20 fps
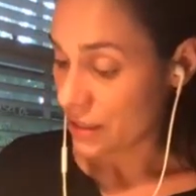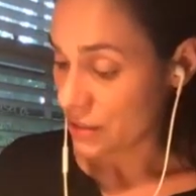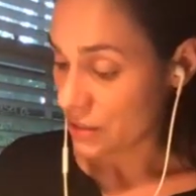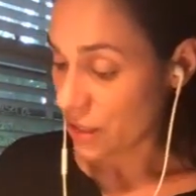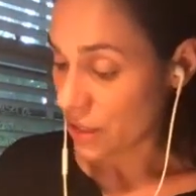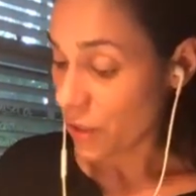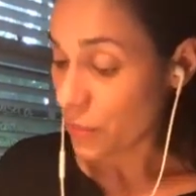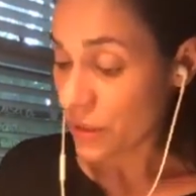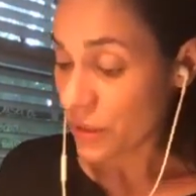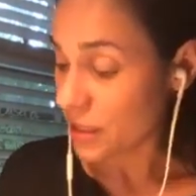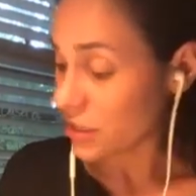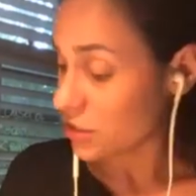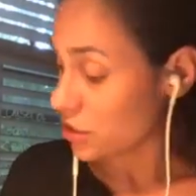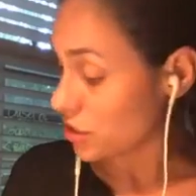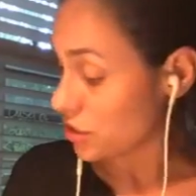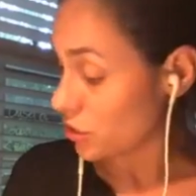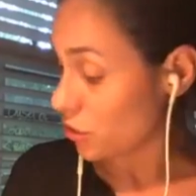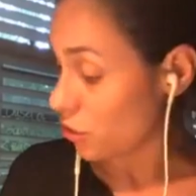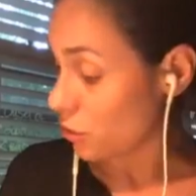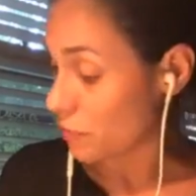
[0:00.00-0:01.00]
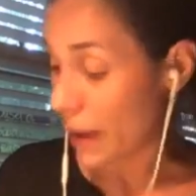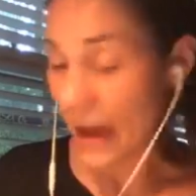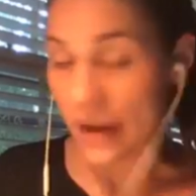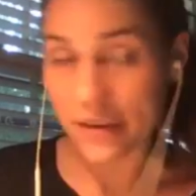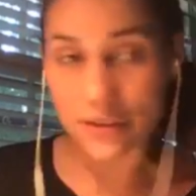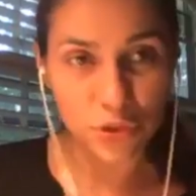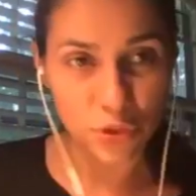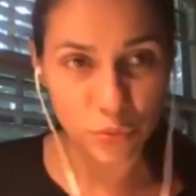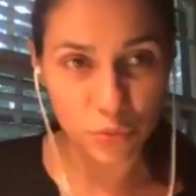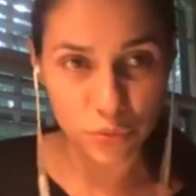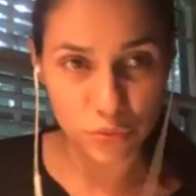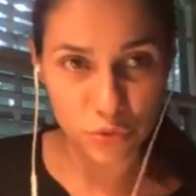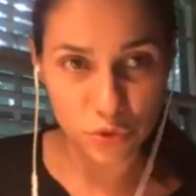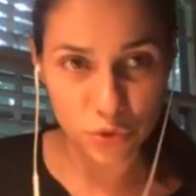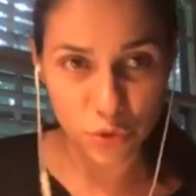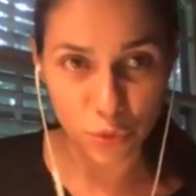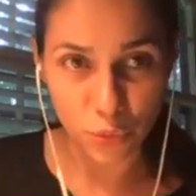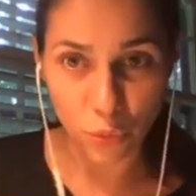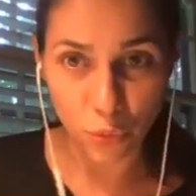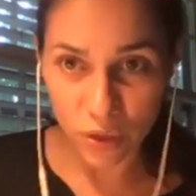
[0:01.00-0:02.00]
So I want to just go back to,
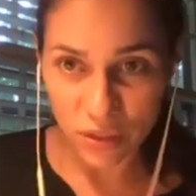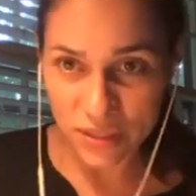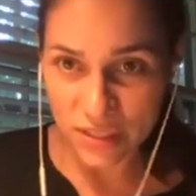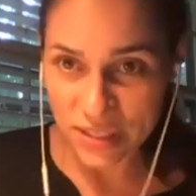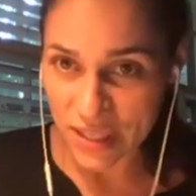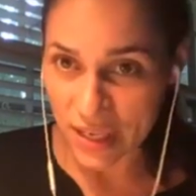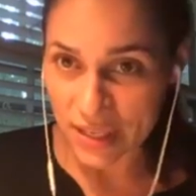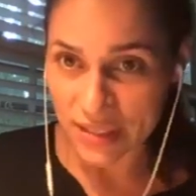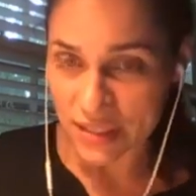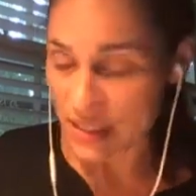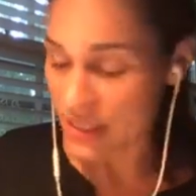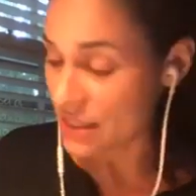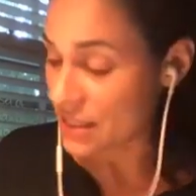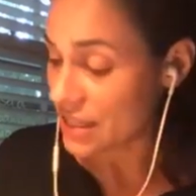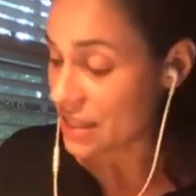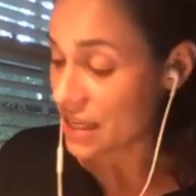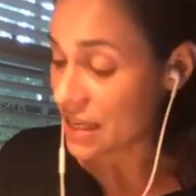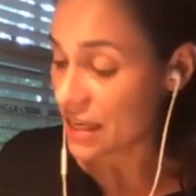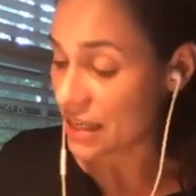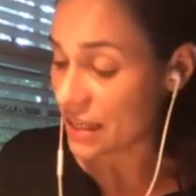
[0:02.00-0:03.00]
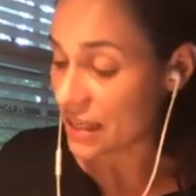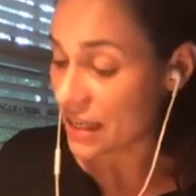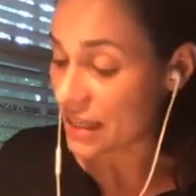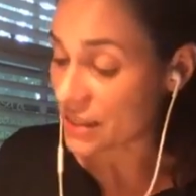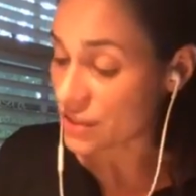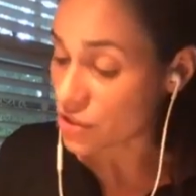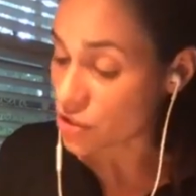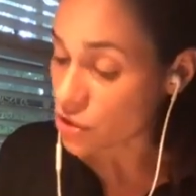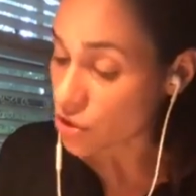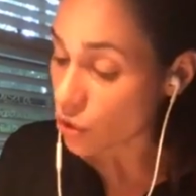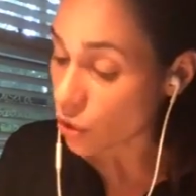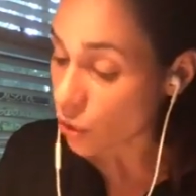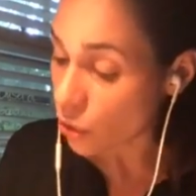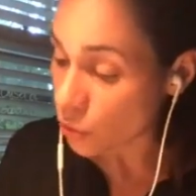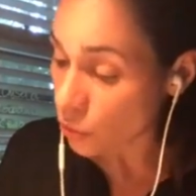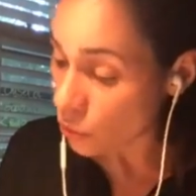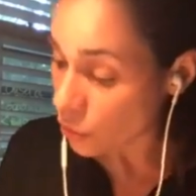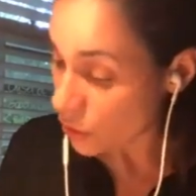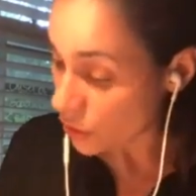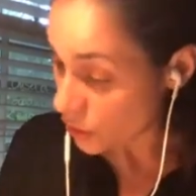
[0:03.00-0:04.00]
to one sentence here that is
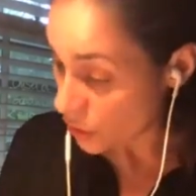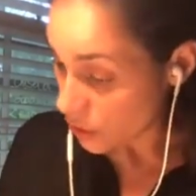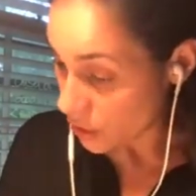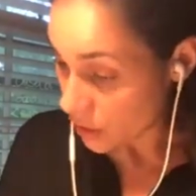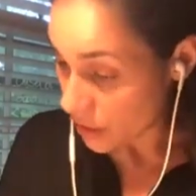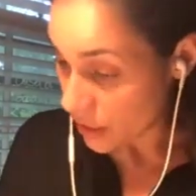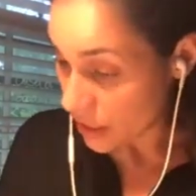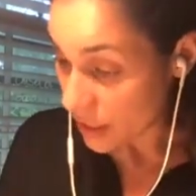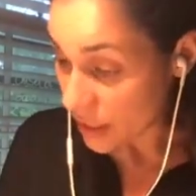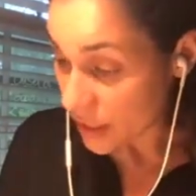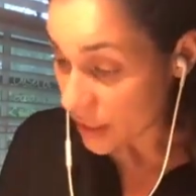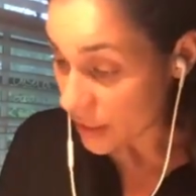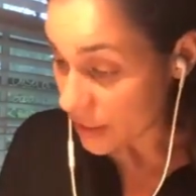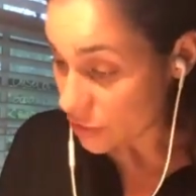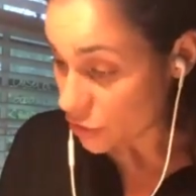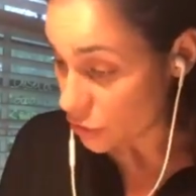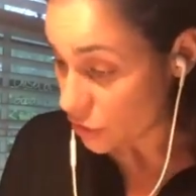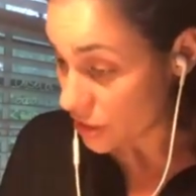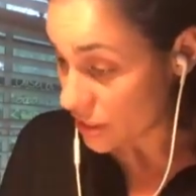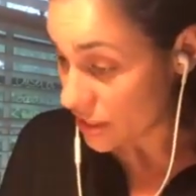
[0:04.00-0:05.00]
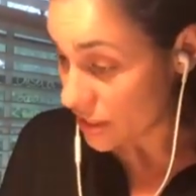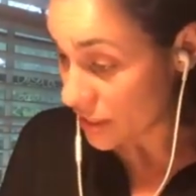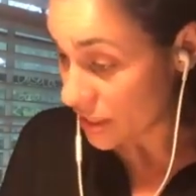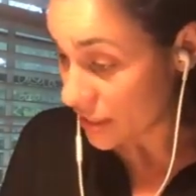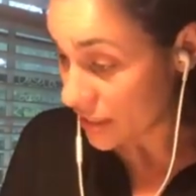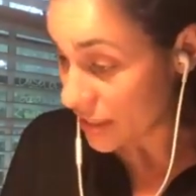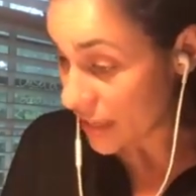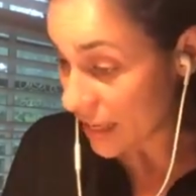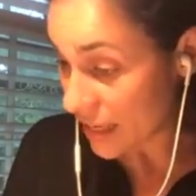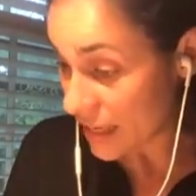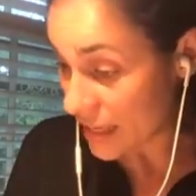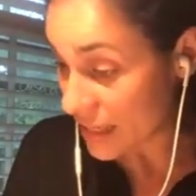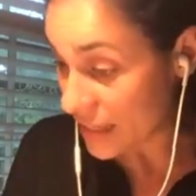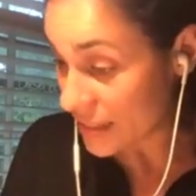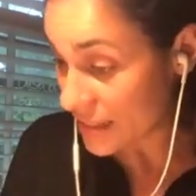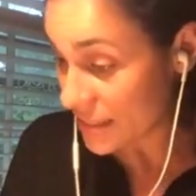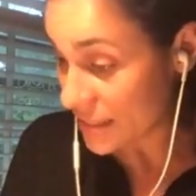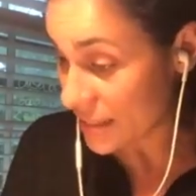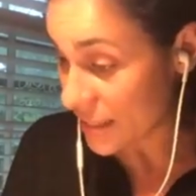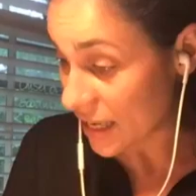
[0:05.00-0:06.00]
so interesting that
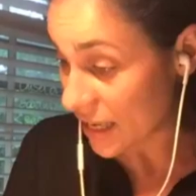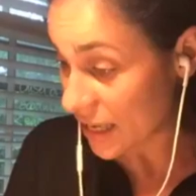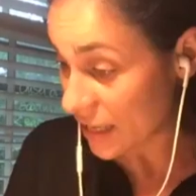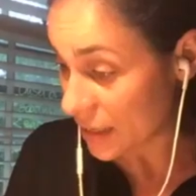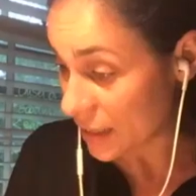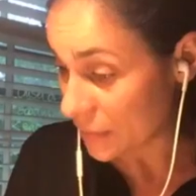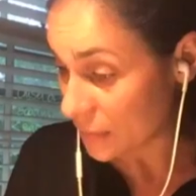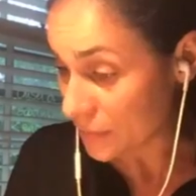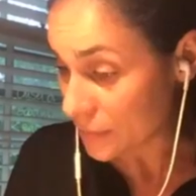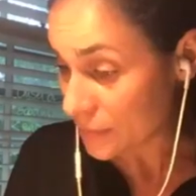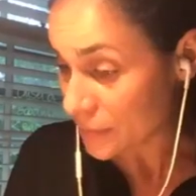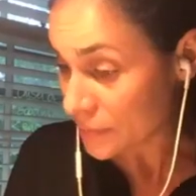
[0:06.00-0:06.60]
he's saying